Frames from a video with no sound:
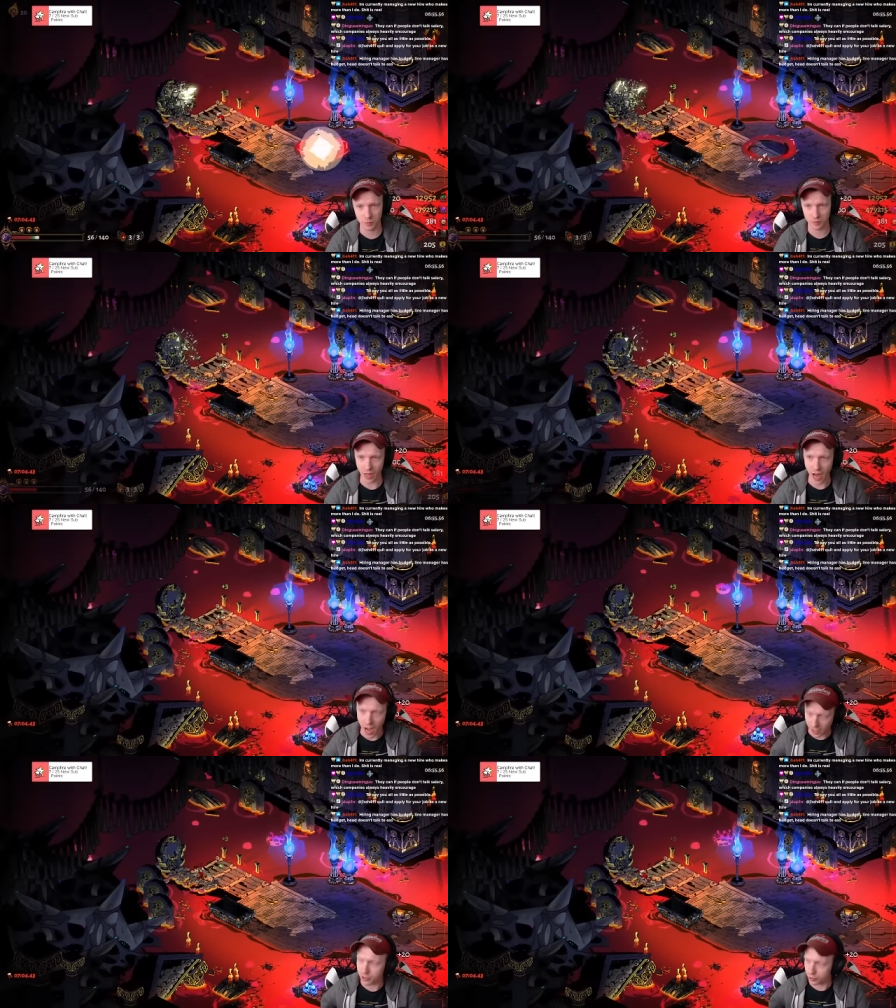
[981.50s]

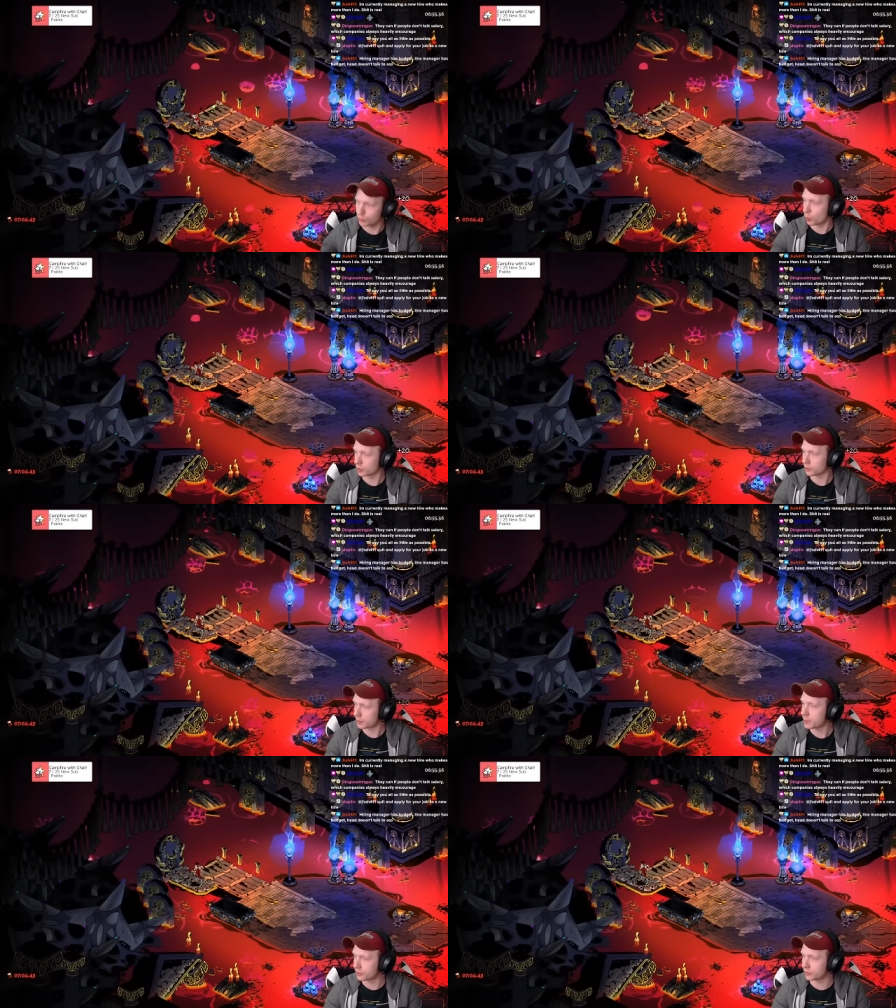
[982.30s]
hired more
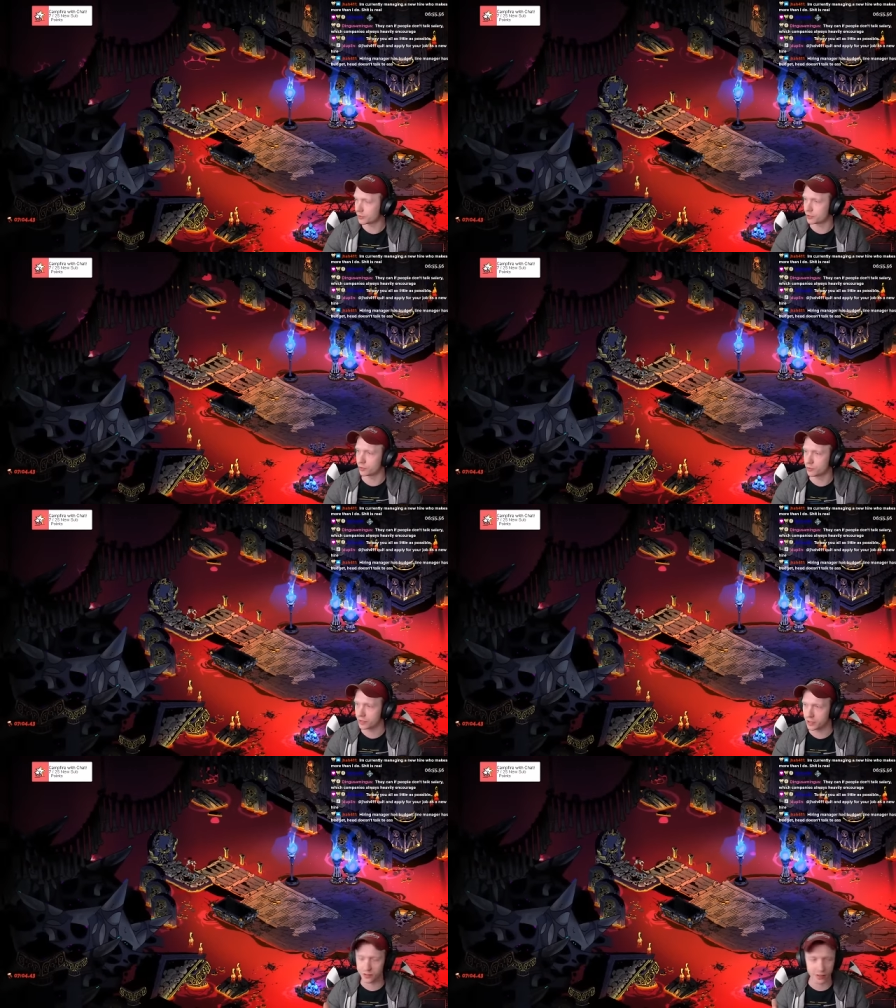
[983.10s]
people to do
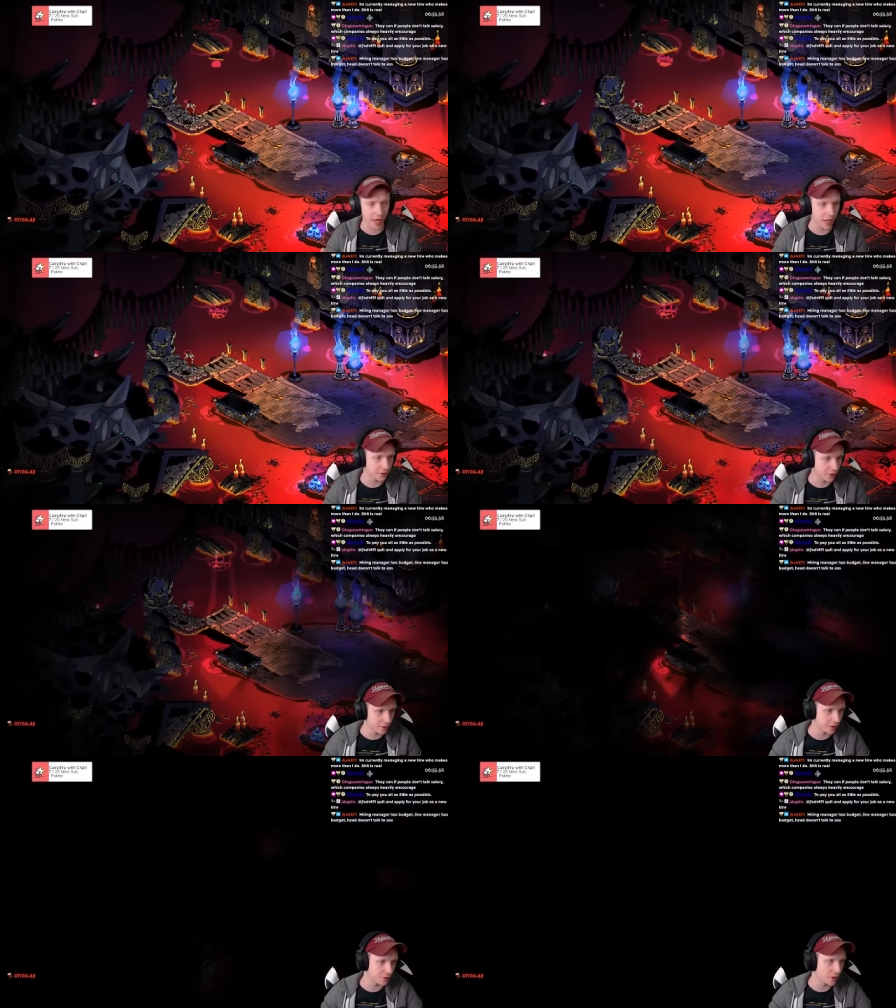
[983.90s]
these tasks and
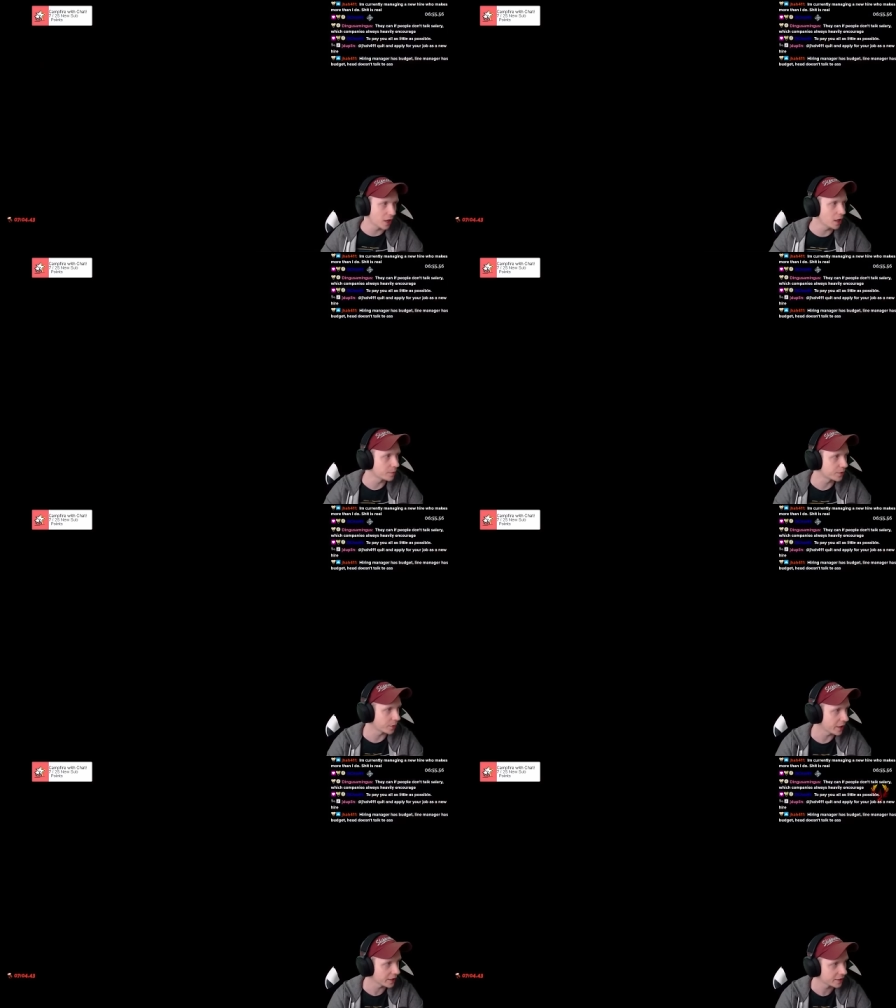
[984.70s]
these jobs,
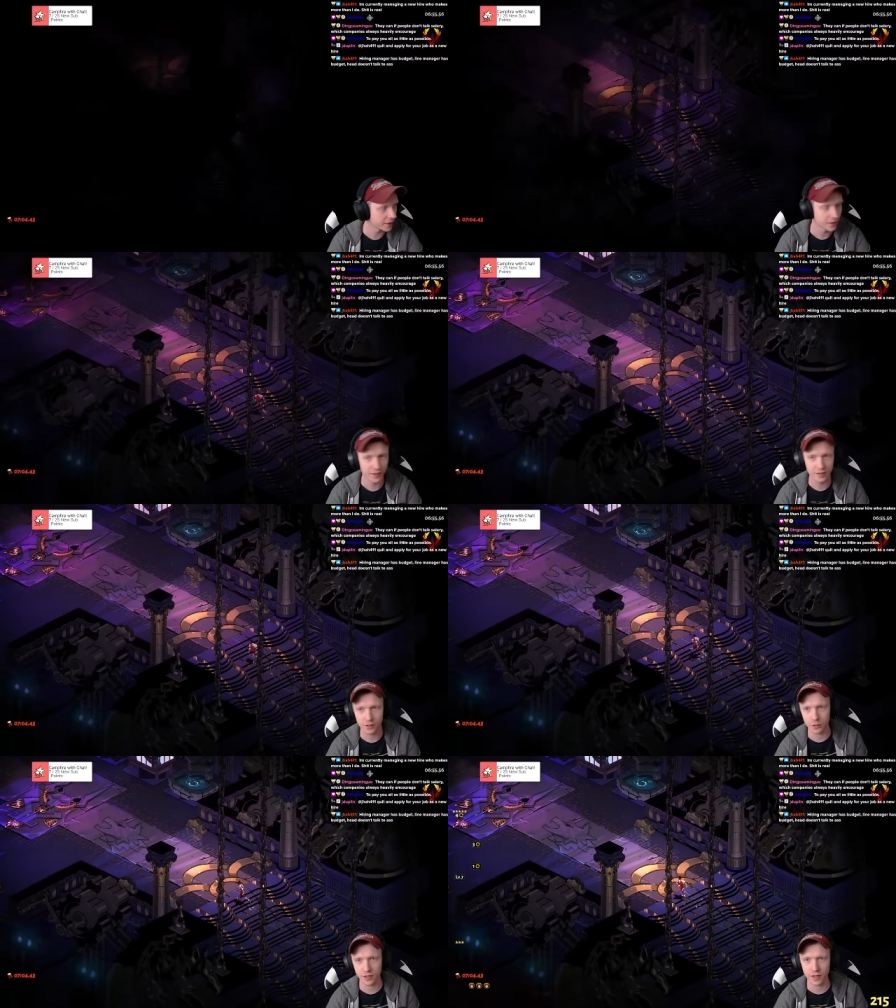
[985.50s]
right?
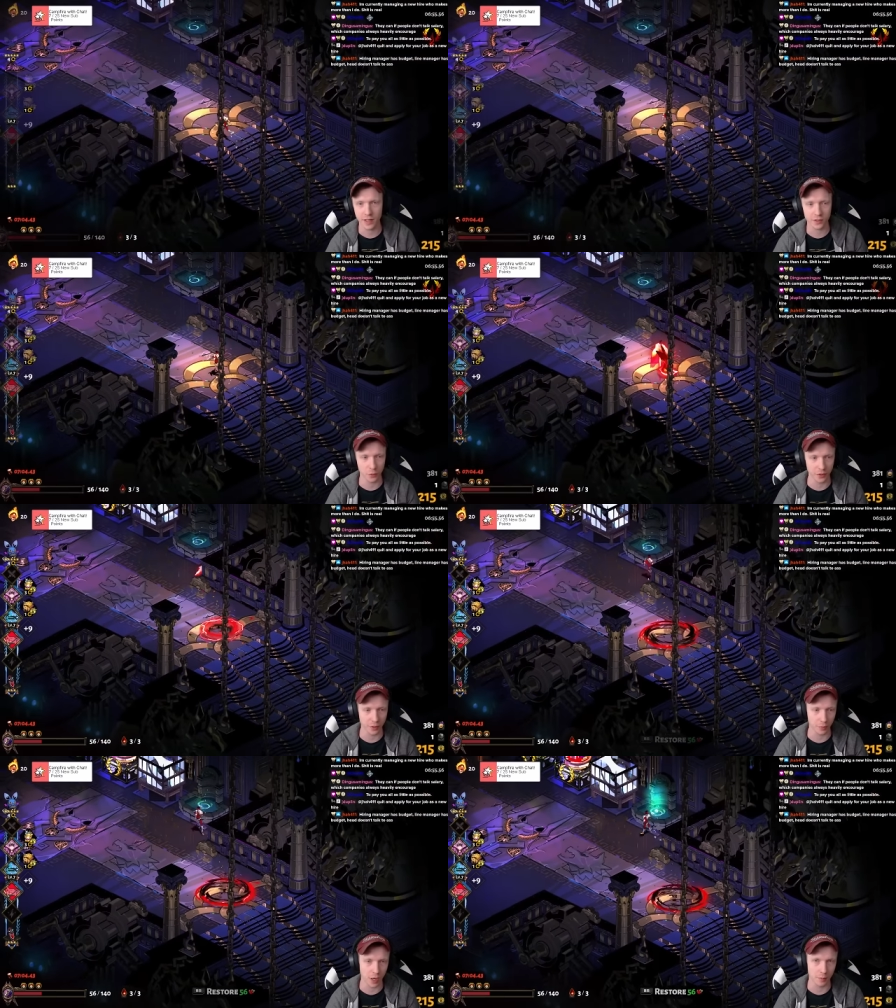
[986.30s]
Usually that's what the
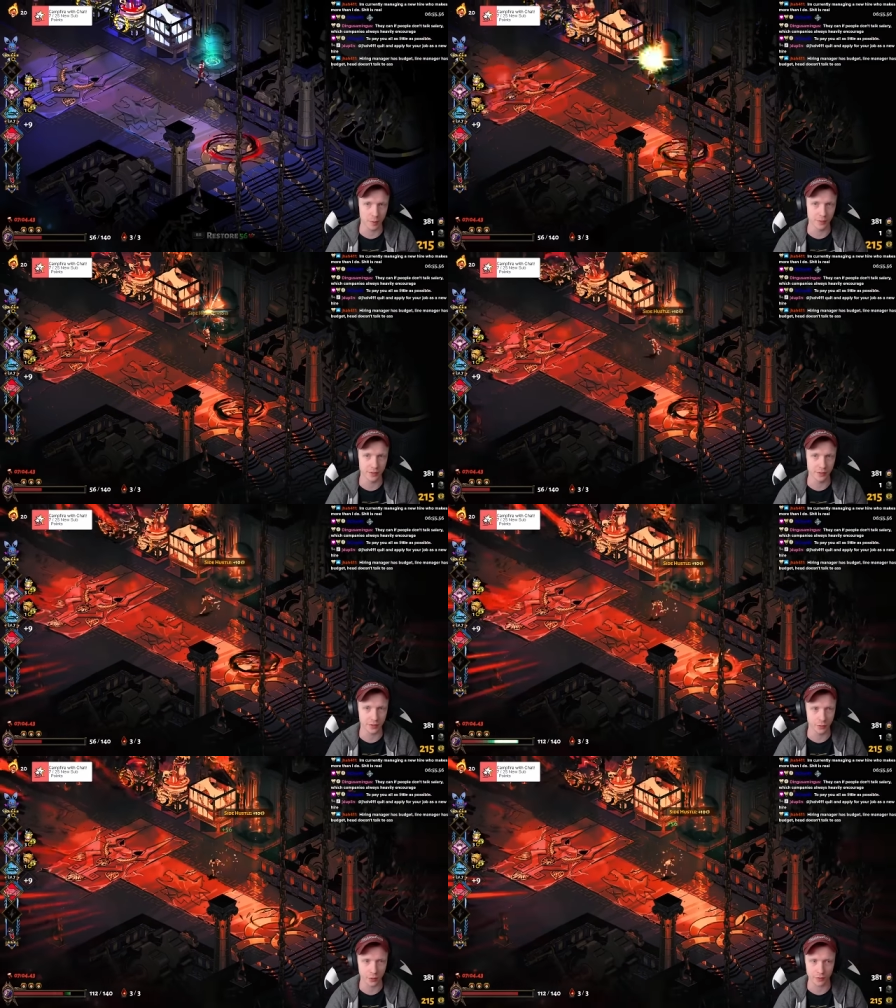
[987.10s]
problem is
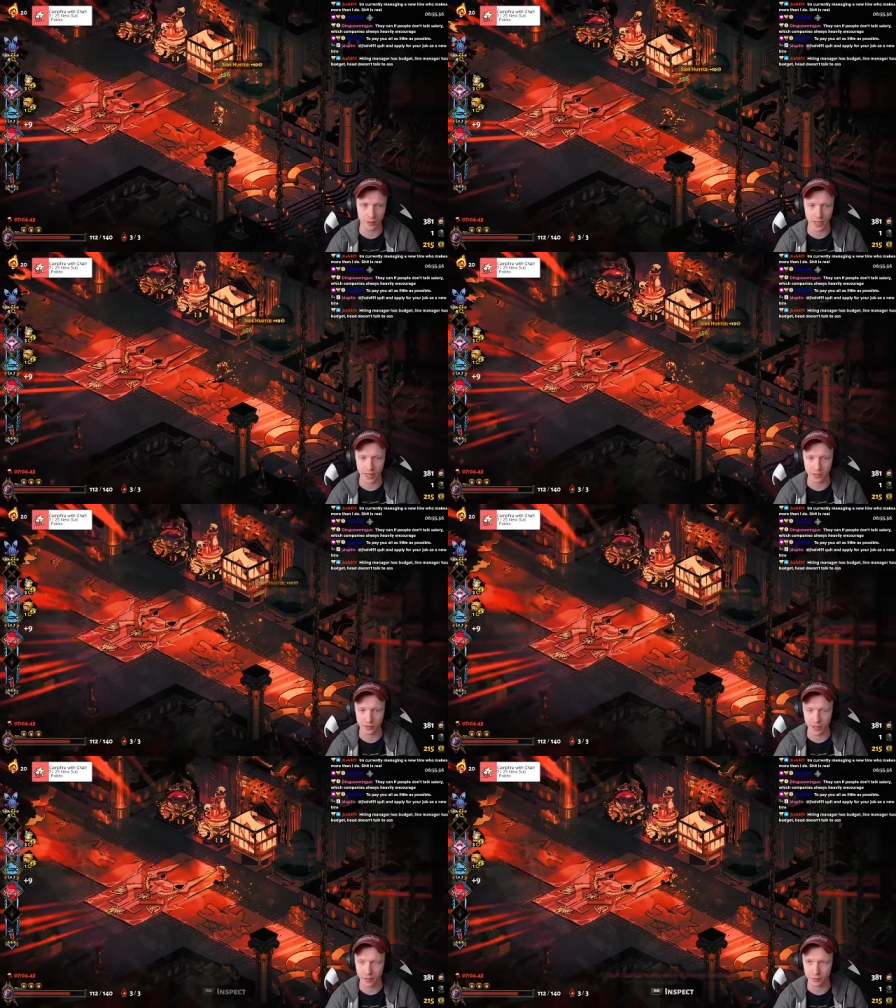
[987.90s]
sort of a lack of
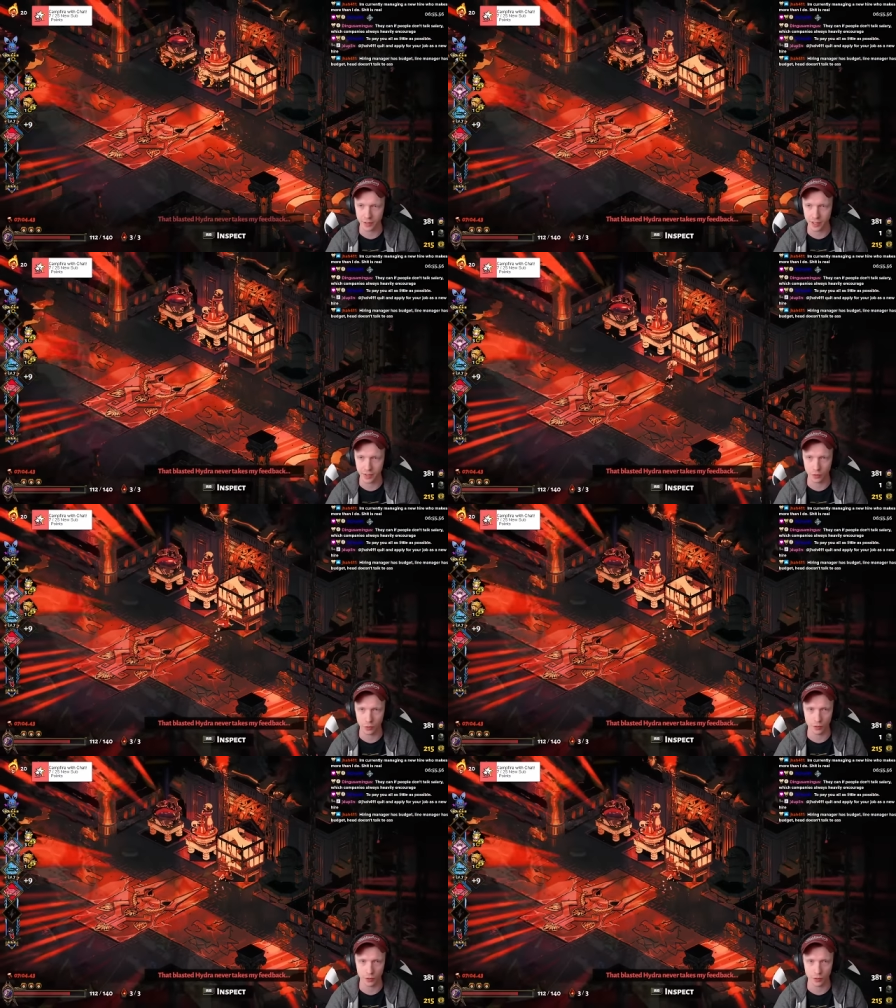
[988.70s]
staffing and or